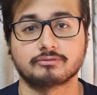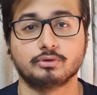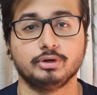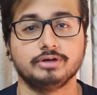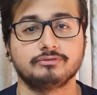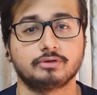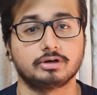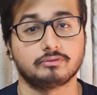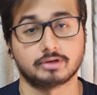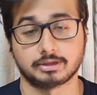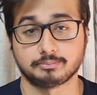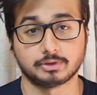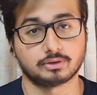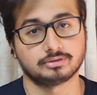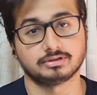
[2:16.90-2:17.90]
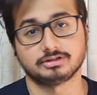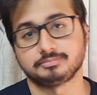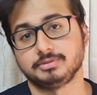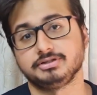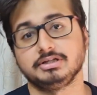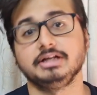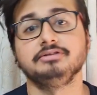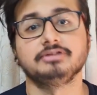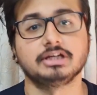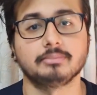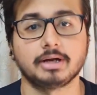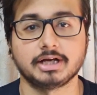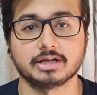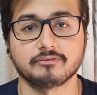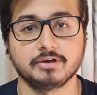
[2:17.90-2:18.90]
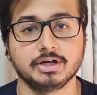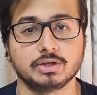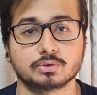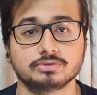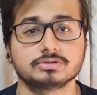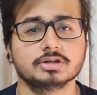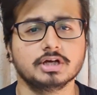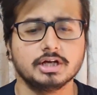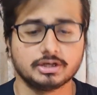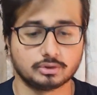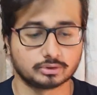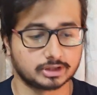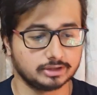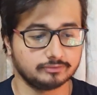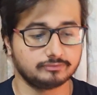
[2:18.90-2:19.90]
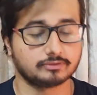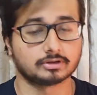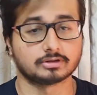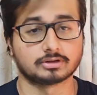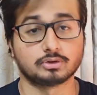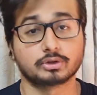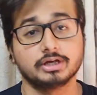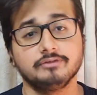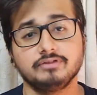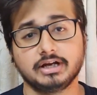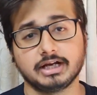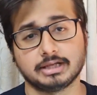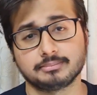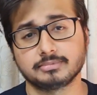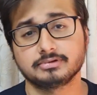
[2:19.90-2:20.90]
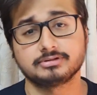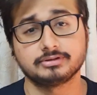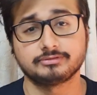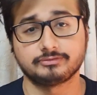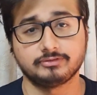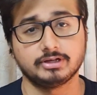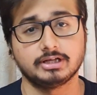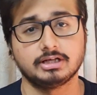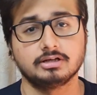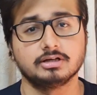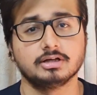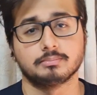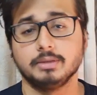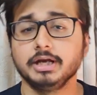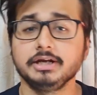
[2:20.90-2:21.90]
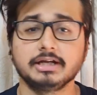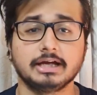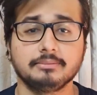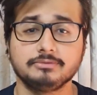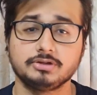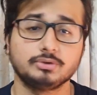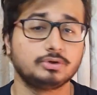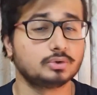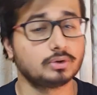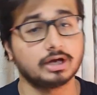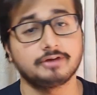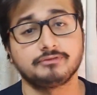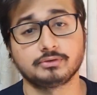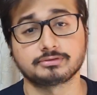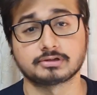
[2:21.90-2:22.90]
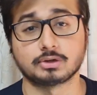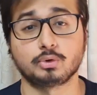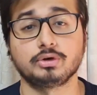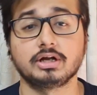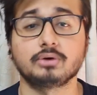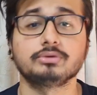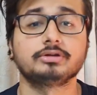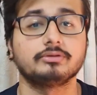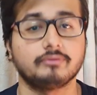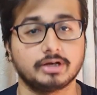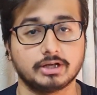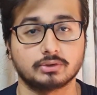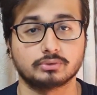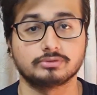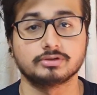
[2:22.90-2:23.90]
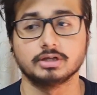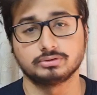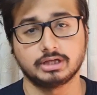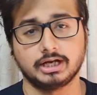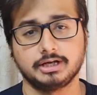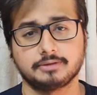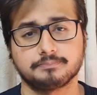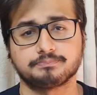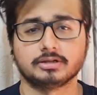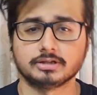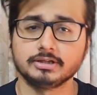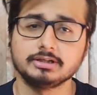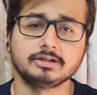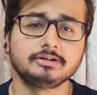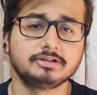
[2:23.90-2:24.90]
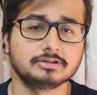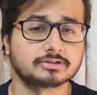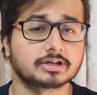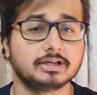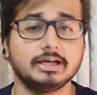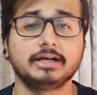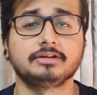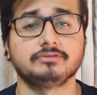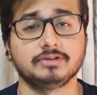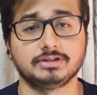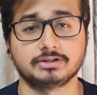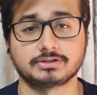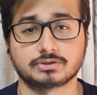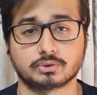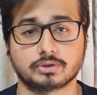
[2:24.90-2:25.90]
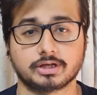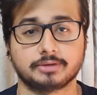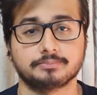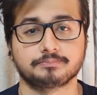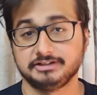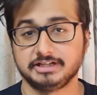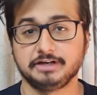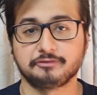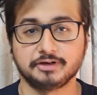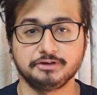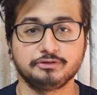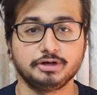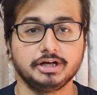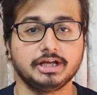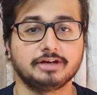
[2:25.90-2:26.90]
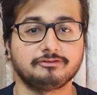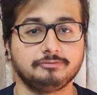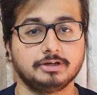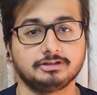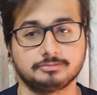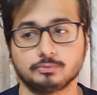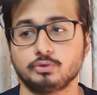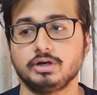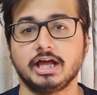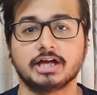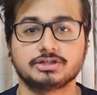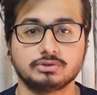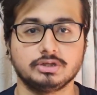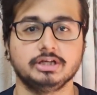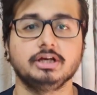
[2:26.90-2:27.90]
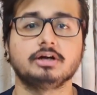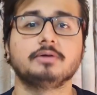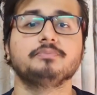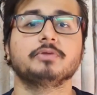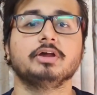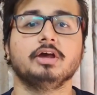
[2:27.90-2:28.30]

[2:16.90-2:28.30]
going forward, because especially in cinematic videos, to give that immersive feel, many times you do have to slow down the videos so that it just connects with the story. And that 120 FPS mode actually